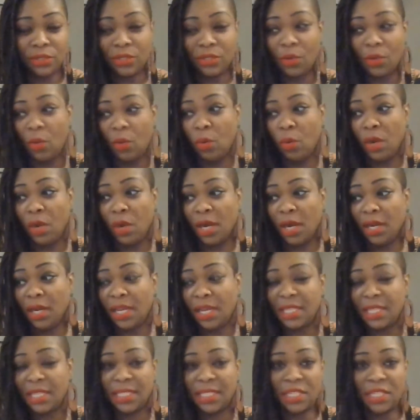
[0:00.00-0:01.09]
or
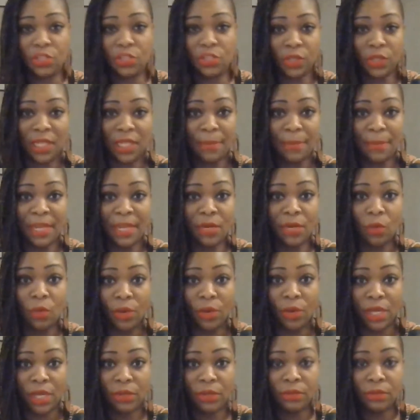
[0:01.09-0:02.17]
essential lemon
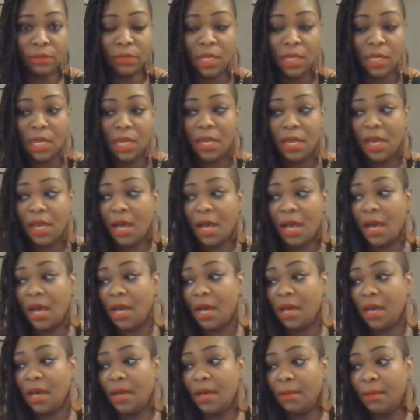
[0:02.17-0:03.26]
oil,
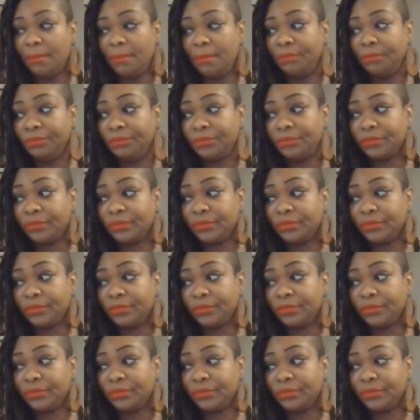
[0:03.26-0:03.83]
um,